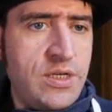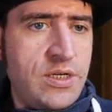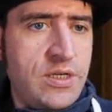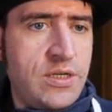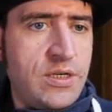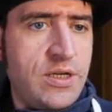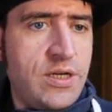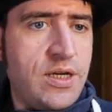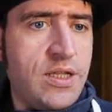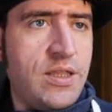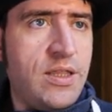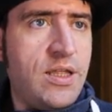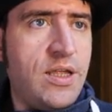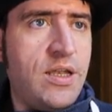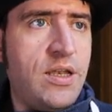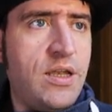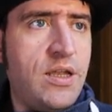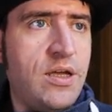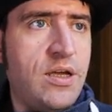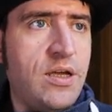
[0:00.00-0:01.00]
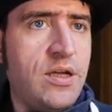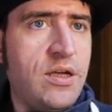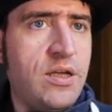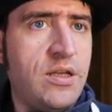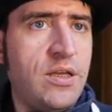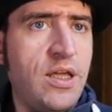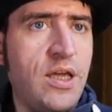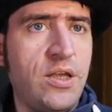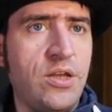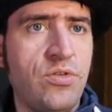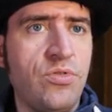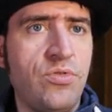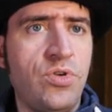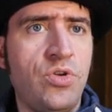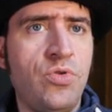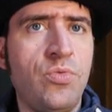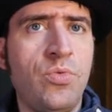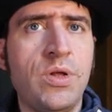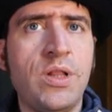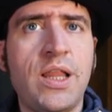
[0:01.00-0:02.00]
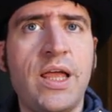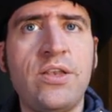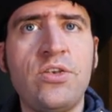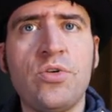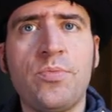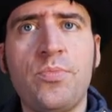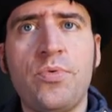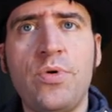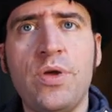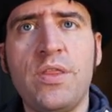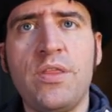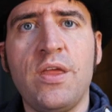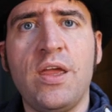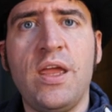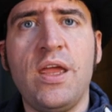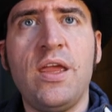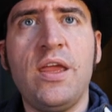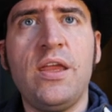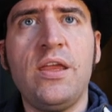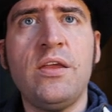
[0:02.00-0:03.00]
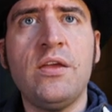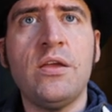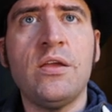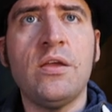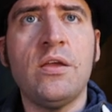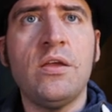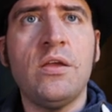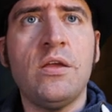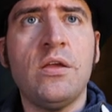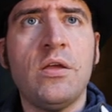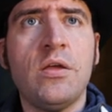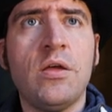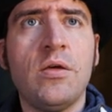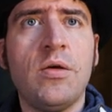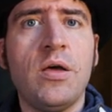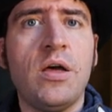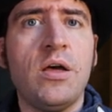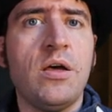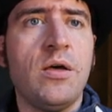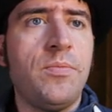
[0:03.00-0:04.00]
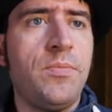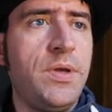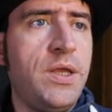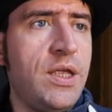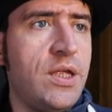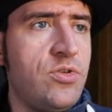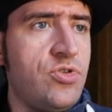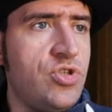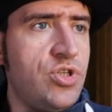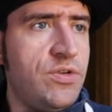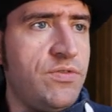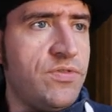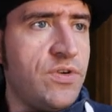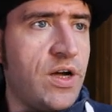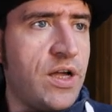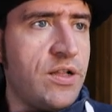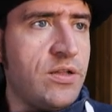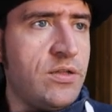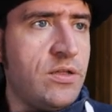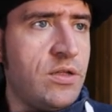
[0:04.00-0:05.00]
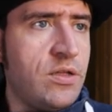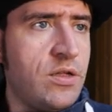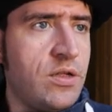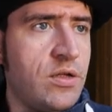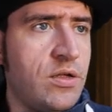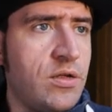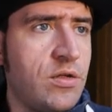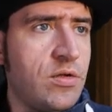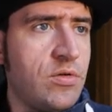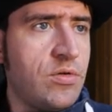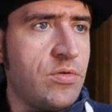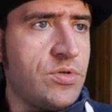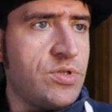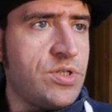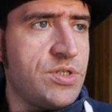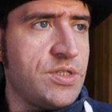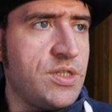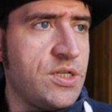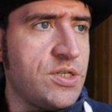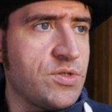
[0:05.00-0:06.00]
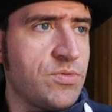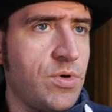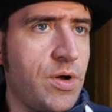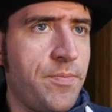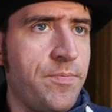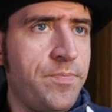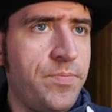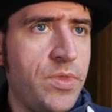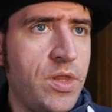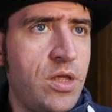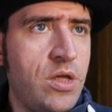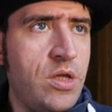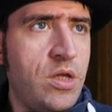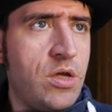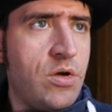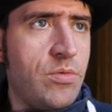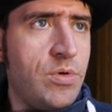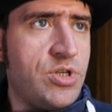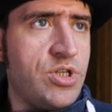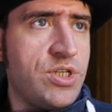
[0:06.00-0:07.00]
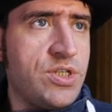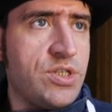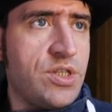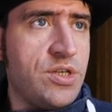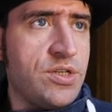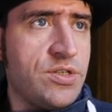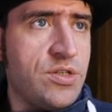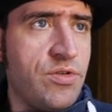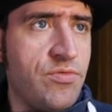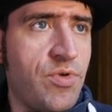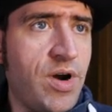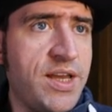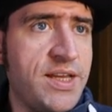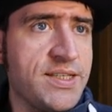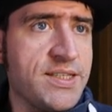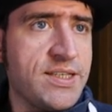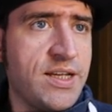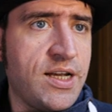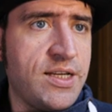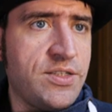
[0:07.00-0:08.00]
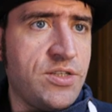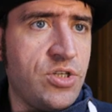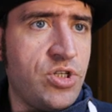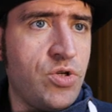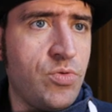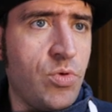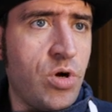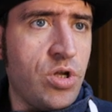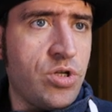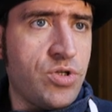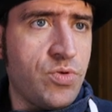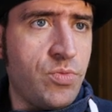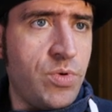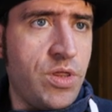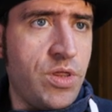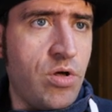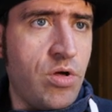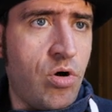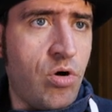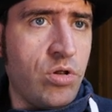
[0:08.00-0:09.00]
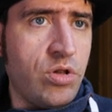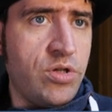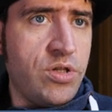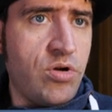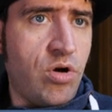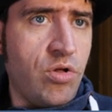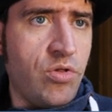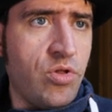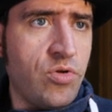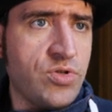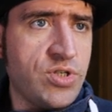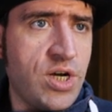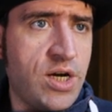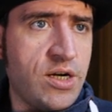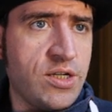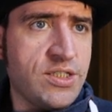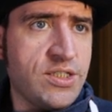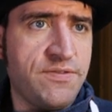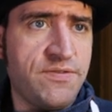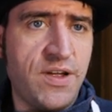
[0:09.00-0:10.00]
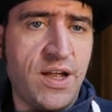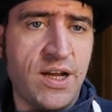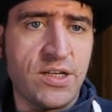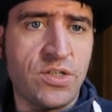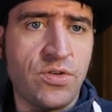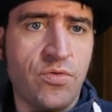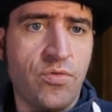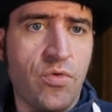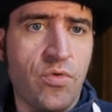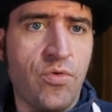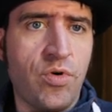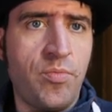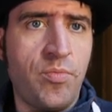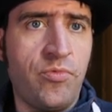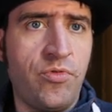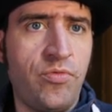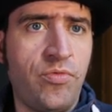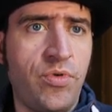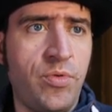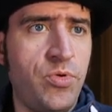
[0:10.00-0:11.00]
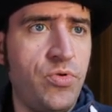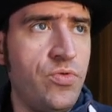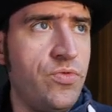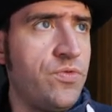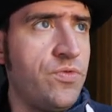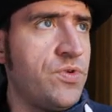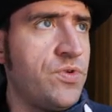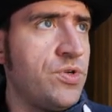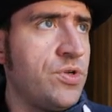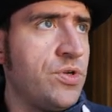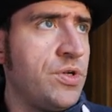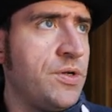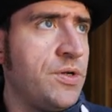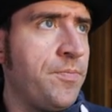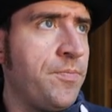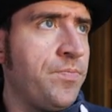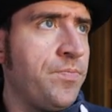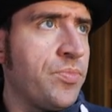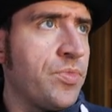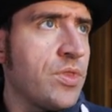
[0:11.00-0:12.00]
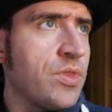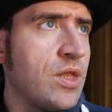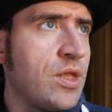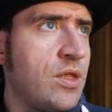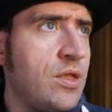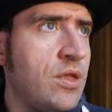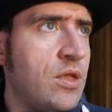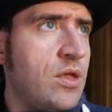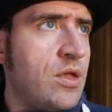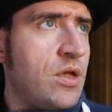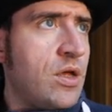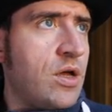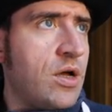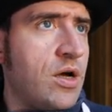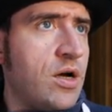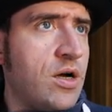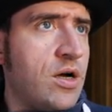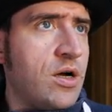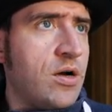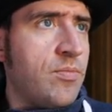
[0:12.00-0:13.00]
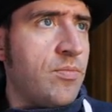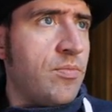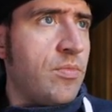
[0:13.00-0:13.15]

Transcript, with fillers: And then, uh, yeah, you, you will end up with a uh, PNG file which is this one, which is the, the right size that you want with the, all, all those artifacts removed. Um,